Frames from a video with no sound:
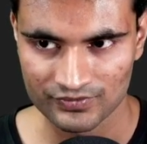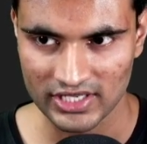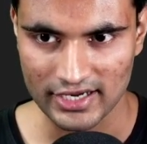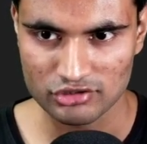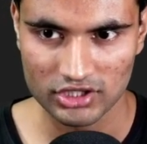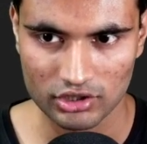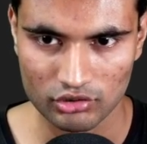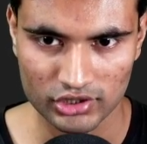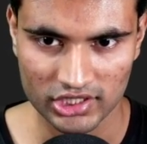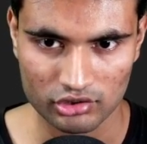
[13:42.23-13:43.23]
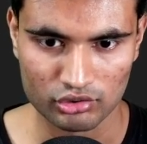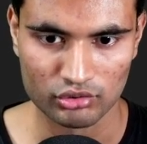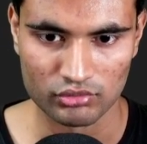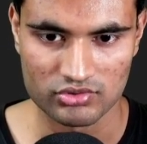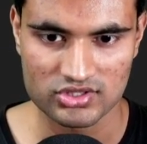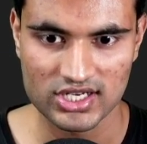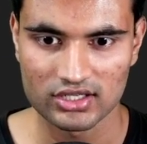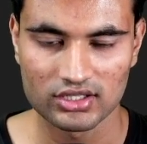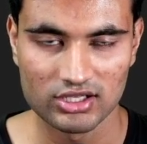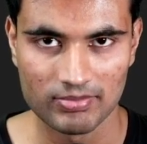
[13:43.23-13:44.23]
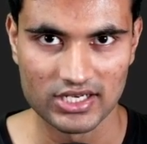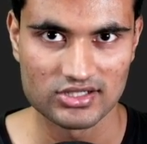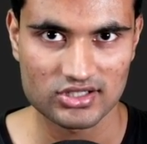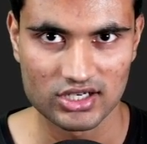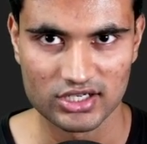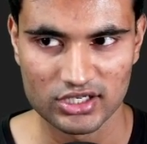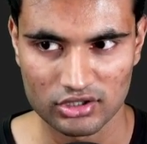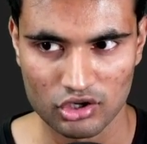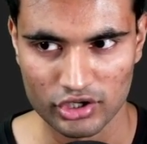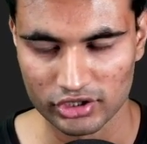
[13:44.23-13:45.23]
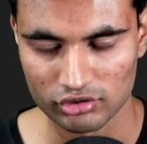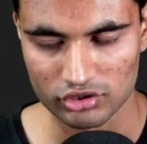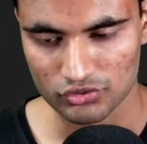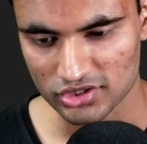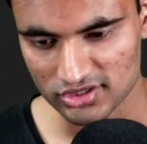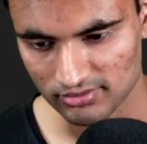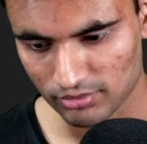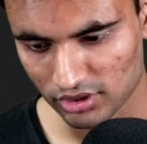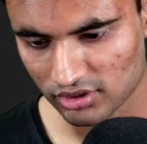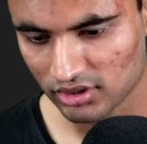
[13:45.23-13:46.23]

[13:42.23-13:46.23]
actually looking to set the page's content according to user's input.